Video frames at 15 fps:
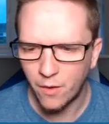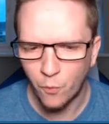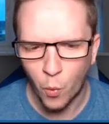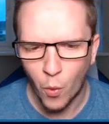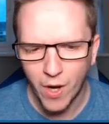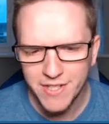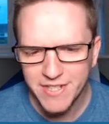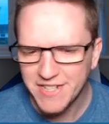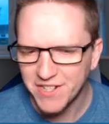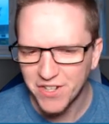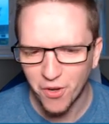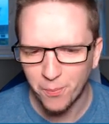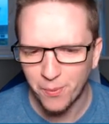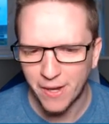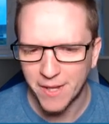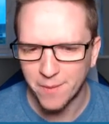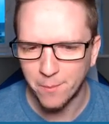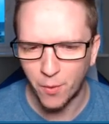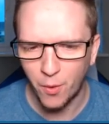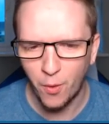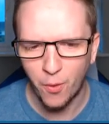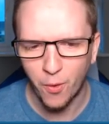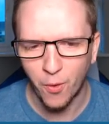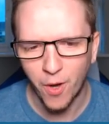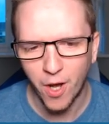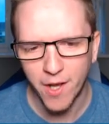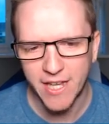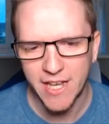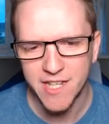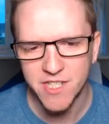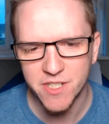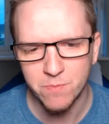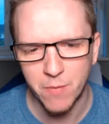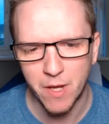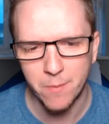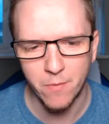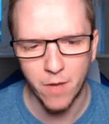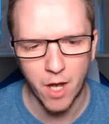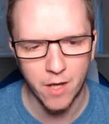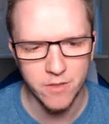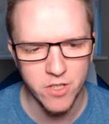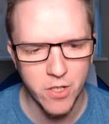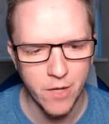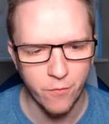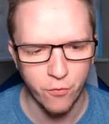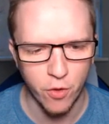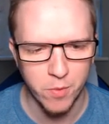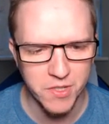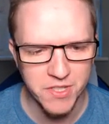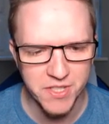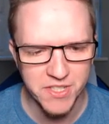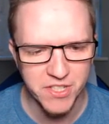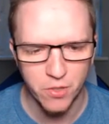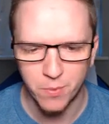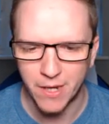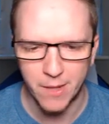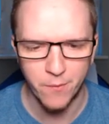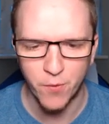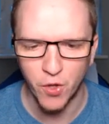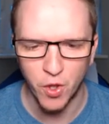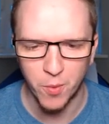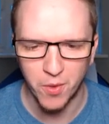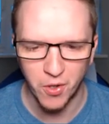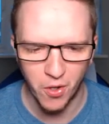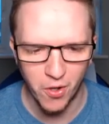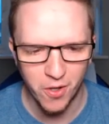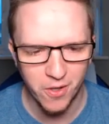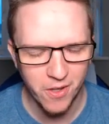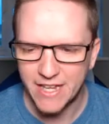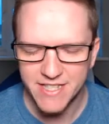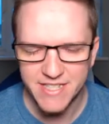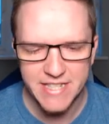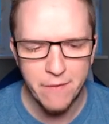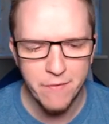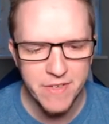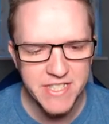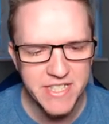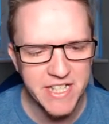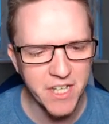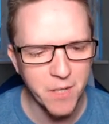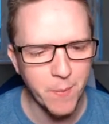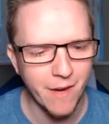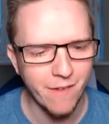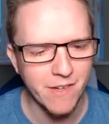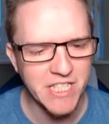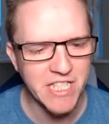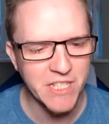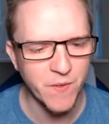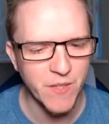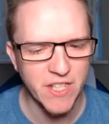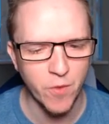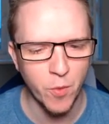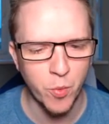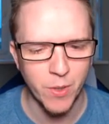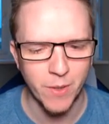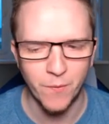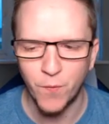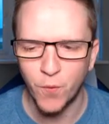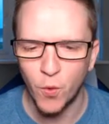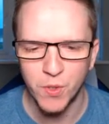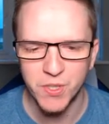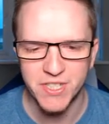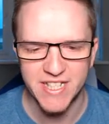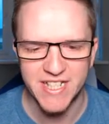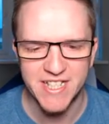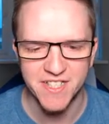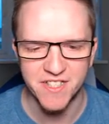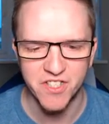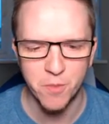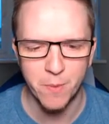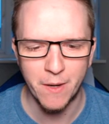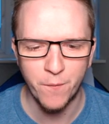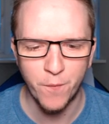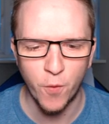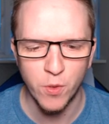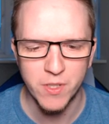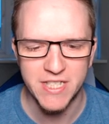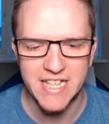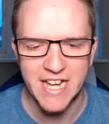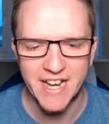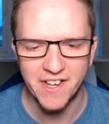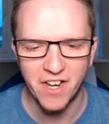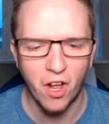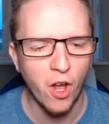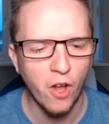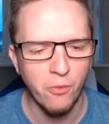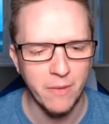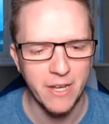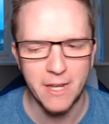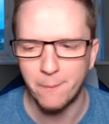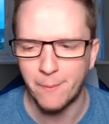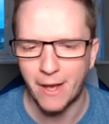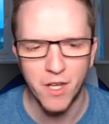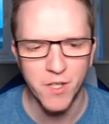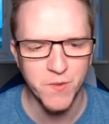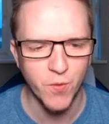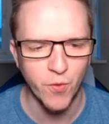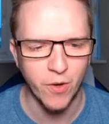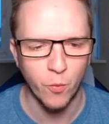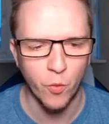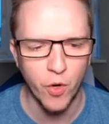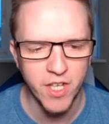Why did he not play more? I guess maybe, I don't know if Robertson's still playing for them or not. 17 appearances for Liverpool in 4 seasons. You paid £48.5 million for him.